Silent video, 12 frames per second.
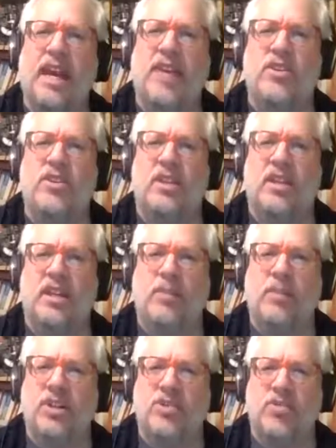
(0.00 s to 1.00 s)
there's an
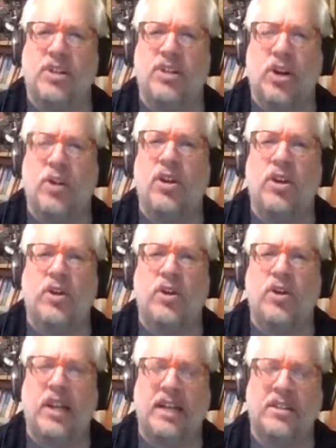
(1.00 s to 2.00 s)
email address,
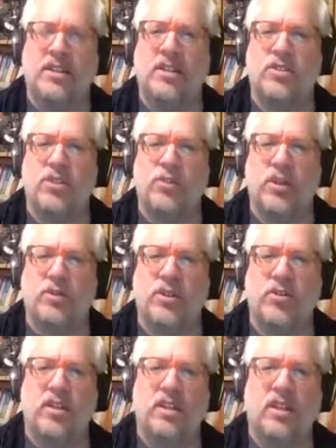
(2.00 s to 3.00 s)

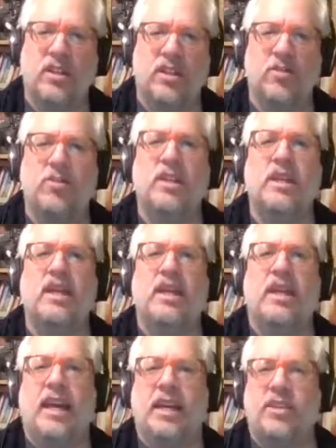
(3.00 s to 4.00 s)
oer@csu-pueblo.edu.
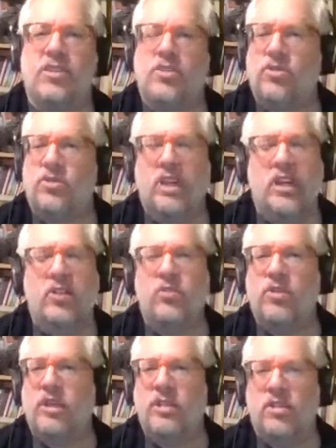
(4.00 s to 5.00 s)
And so certainly
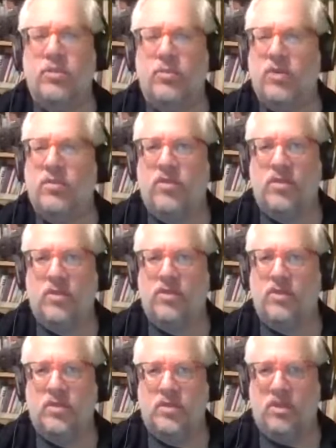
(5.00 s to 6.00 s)
inquiries to both of
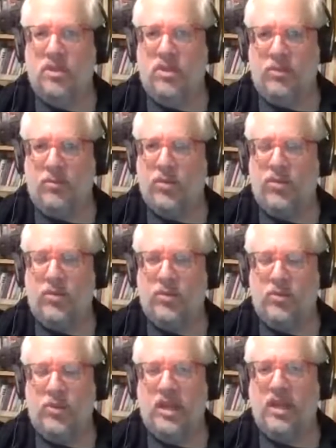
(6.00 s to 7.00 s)
those
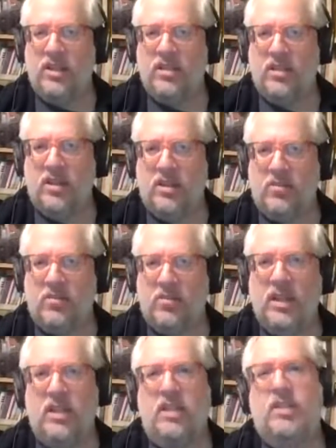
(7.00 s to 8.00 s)
ways.
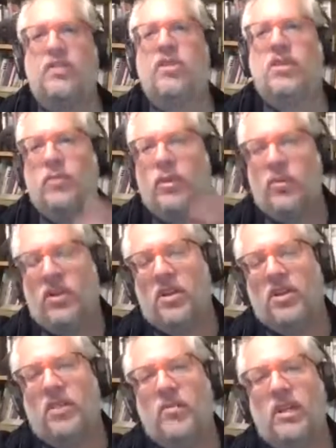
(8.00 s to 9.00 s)
Talking to people on
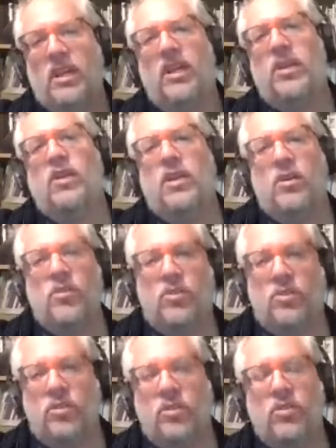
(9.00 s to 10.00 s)
the committee
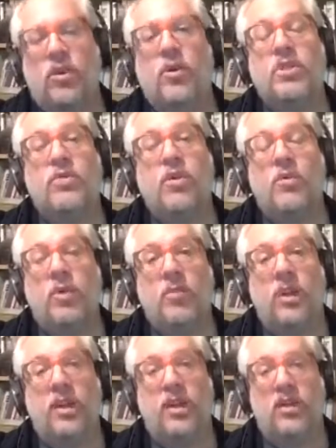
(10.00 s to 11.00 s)
or going to our
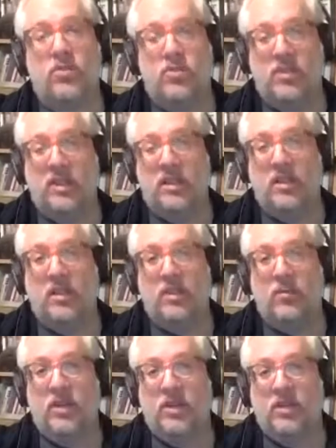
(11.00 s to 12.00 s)
webpage or sending an
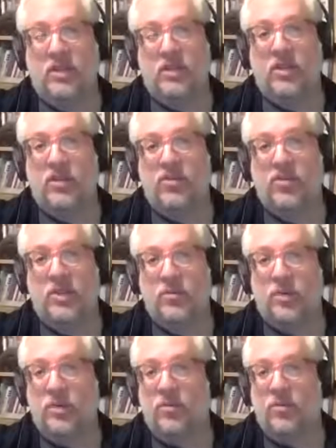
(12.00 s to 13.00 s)
email to the email address.
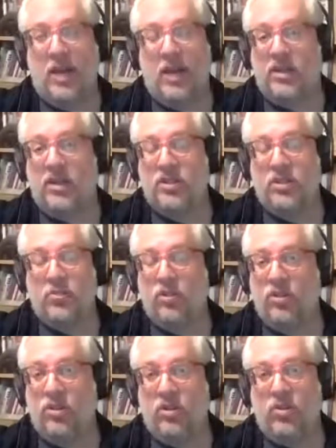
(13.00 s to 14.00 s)
We're happy to
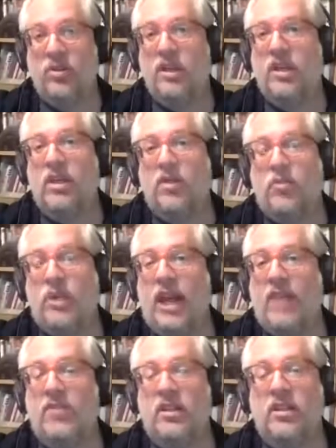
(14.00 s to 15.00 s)
support you. We
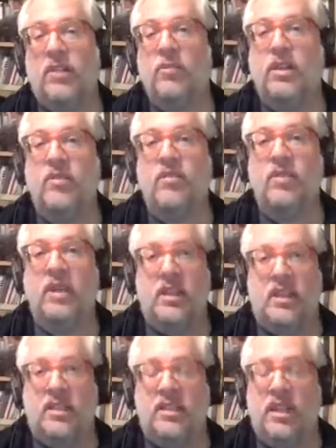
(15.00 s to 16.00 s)
have a little bit of
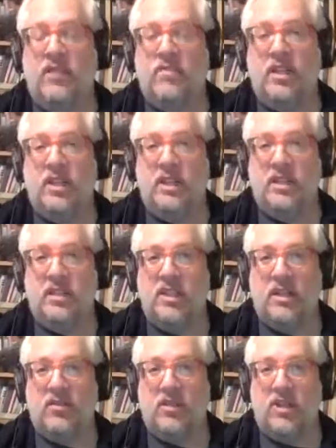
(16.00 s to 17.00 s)
state funding. The
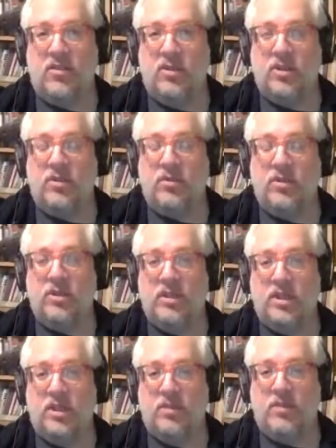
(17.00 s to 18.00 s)
state of Colorado
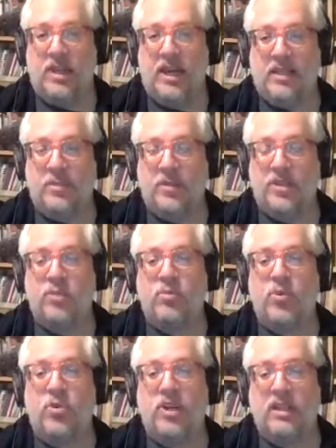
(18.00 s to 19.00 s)
has been
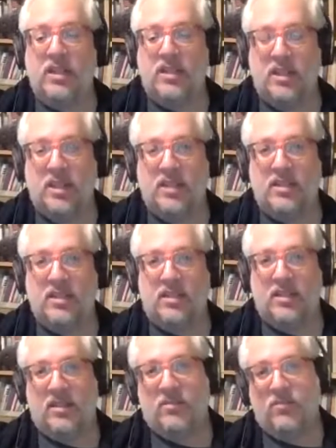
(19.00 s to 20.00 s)
supporting this, as
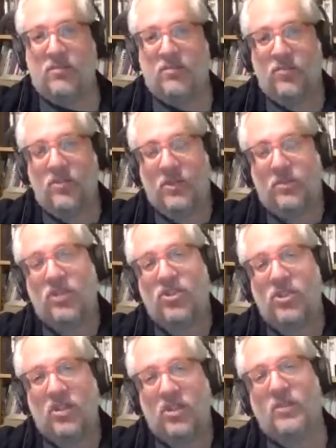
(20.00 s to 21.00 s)
was
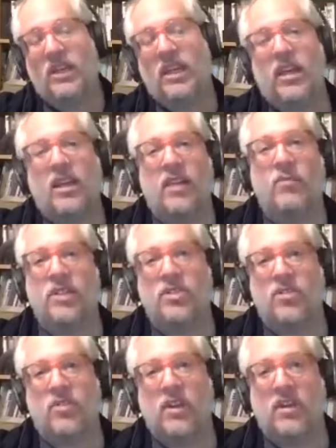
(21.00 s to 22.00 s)
mentioned at the beginning. I've been
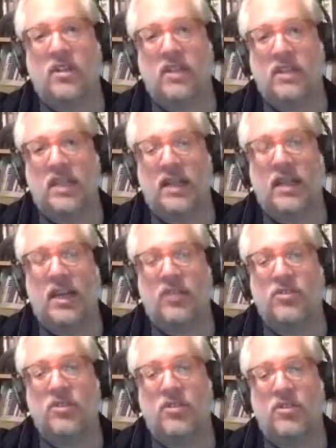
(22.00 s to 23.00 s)
serving on the state
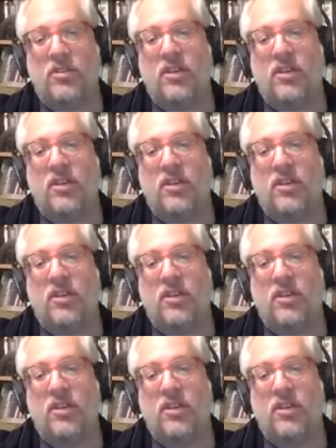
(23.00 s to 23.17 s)
council.